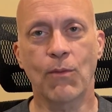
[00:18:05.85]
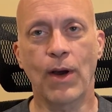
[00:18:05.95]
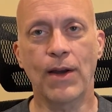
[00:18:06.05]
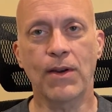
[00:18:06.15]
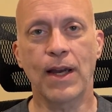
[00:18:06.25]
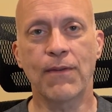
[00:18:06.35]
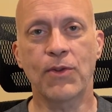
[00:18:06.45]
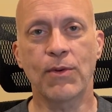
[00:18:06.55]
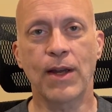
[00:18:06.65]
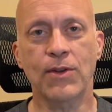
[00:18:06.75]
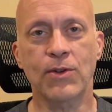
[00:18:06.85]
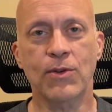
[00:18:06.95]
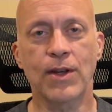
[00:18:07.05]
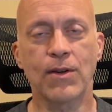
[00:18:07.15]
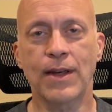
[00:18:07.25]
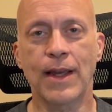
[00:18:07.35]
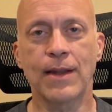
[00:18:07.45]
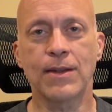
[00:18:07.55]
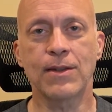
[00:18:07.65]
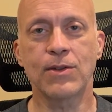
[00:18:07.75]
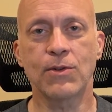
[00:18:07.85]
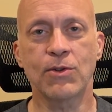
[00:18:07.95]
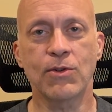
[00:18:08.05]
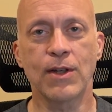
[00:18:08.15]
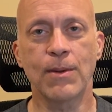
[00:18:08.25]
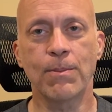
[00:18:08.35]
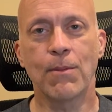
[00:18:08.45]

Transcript: wildlife throughout the trail enhances your trip,